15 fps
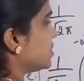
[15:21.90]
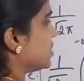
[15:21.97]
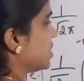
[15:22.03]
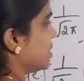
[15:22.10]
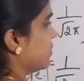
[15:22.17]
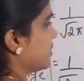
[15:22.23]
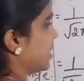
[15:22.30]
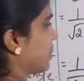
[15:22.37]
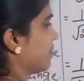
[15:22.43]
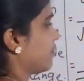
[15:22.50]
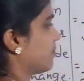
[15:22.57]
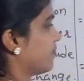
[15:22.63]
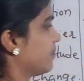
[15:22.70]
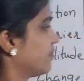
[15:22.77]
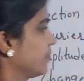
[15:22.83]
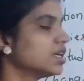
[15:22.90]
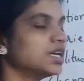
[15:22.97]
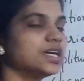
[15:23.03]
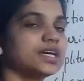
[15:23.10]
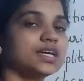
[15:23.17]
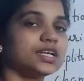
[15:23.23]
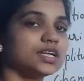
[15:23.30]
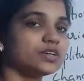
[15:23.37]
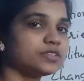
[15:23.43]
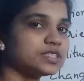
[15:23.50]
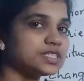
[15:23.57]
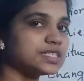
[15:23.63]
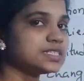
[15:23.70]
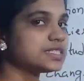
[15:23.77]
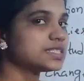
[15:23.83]
dy. Now
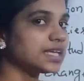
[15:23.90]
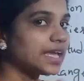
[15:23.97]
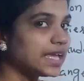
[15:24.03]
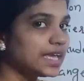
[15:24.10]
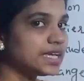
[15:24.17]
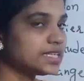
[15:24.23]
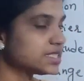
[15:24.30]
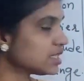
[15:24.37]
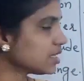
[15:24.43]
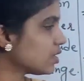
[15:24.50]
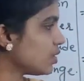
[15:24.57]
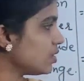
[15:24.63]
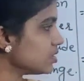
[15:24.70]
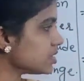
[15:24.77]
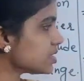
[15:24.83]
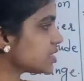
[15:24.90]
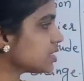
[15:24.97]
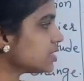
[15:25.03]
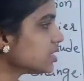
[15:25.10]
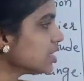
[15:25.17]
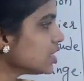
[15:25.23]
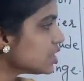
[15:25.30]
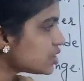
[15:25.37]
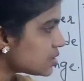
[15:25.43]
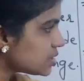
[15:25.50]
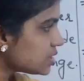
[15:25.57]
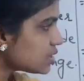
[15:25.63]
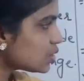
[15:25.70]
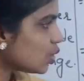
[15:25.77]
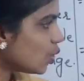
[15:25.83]
since a is a constant, so
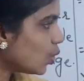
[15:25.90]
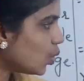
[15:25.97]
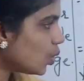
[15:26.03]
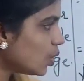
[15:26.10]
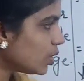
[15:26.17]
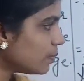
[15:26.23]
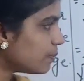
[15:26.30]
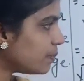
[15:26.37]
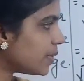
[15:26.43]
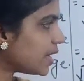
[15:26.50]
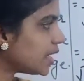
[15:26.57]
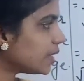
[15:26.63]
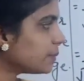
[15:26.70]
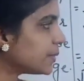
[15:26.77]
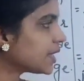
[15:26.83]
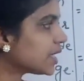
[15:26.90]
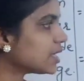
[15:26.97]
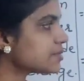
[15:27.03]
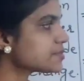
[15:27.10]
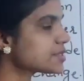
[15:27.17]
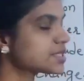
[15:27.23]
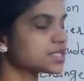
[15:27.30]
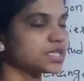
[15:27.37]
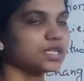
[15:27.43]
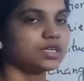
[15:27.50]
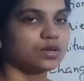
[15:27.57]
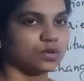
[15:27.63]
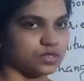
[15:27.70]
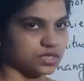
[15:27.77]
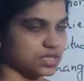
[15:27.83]
this whole part becomes a
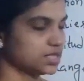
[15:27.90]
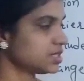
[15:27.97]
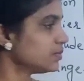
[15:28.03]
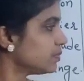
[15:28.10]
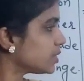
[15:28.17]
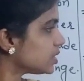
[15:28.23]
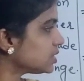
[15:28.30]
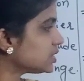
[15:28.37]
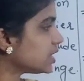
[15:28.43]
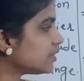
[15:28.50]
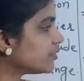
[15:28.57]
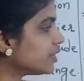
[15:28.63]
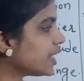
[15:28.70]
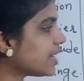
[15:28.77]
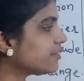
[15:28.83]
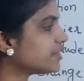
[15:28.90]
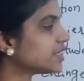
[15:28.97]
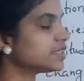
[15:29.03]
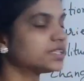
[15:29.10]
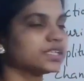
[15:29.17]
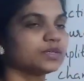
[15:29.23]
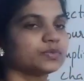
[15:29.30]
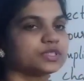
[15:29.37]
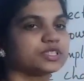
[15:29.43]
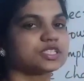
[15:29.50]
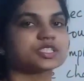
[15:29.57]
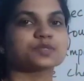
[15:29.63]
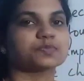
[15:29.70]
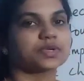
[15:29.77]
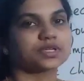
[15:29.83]
constant because we have nothing with
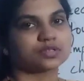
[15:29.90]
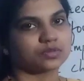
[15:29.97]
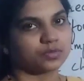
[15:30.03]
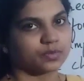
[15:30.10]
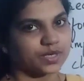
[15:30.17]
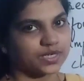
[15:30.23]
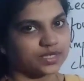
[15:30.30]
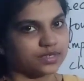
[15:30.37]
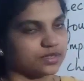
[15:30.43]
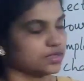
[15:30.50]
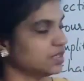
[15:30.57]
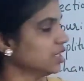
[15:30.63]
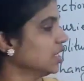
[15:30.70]
respect to y here.